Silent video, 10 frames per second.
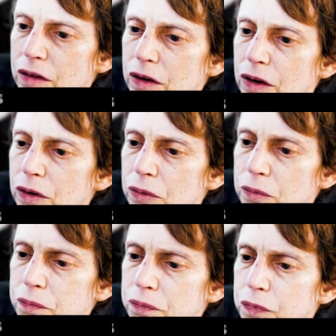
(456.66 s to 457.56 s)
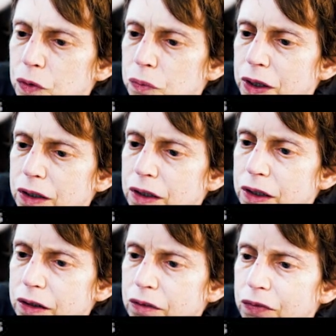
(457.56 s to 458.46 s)
so the way
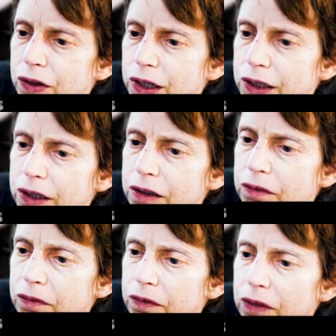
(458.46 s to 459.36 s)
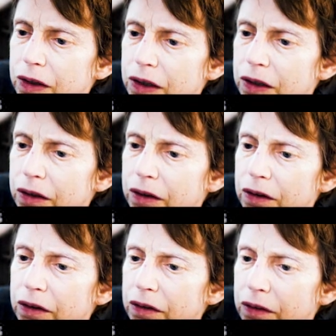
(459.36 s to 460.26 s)
they define it
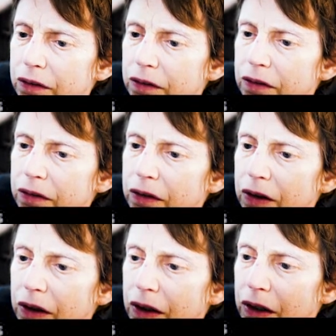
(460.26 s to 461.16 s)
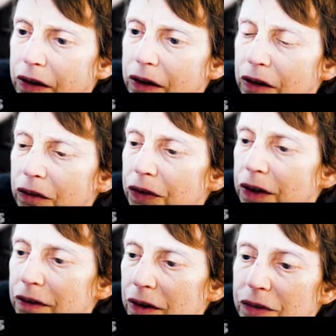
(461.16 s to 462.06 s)
is, it's an
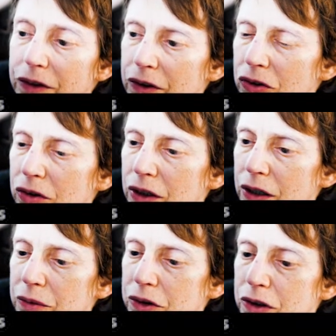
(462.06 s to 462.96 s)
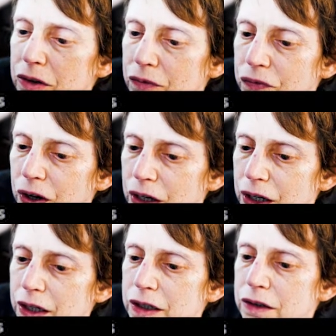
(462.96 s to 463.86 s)
interface definition language. It
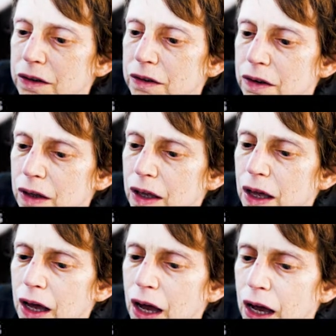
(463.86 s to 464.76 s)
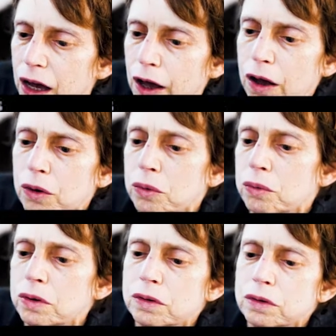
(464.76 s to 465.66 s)
defines
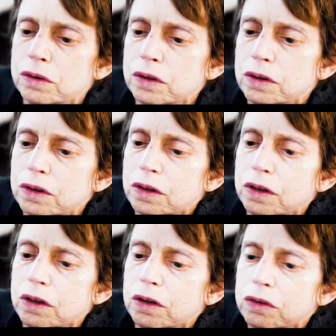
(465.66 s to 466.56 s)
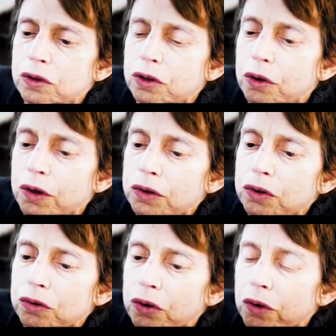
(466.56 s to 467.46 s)
how you're going
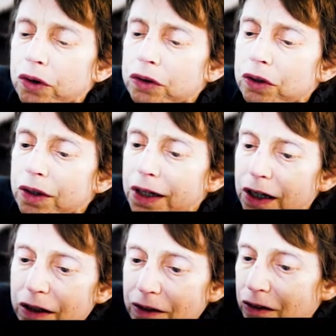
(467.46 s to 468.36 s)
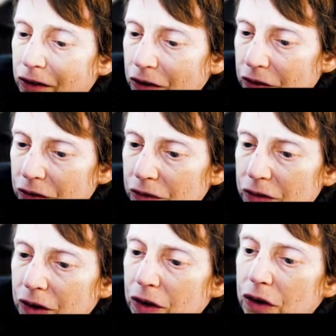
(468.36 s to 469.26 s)
to talk to the canister,
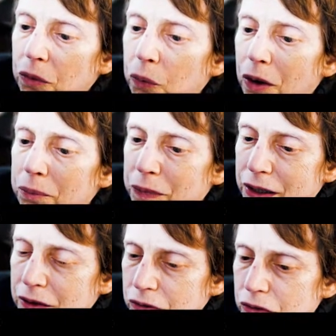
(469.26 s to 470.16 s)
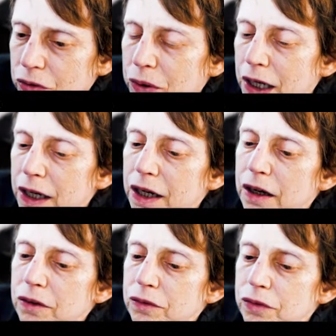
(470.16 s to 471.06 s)
what method you
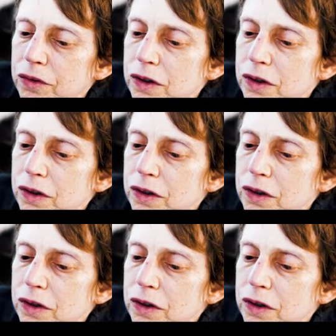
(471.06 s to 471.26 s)
have,